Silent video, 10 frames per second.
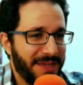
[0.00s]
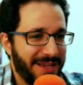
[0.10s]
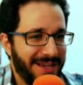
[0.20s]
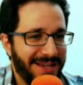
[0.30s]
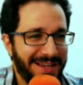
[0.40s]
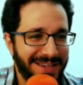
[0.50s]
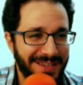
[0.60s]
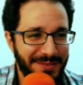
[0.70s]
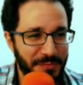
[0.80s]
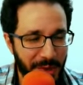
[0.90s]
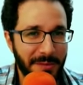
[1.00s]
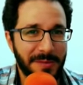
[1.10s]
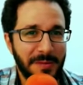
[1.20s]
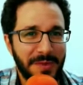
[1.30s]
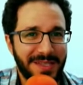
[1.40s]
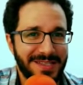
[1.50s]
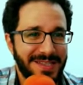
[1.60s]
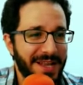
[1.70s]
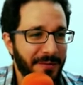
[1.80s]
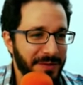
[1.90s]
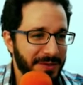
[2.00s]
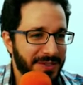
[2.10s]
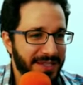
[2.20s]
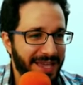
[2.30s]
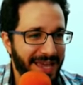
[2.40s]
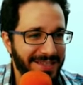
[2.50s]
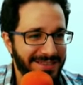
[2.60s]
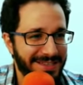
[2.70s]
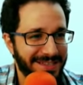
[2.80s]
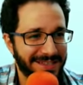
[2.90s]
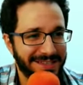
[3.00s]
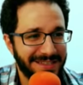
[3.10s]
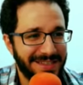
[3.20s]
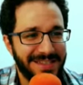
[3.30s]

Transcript: uh, it probably means that I'm looking at the,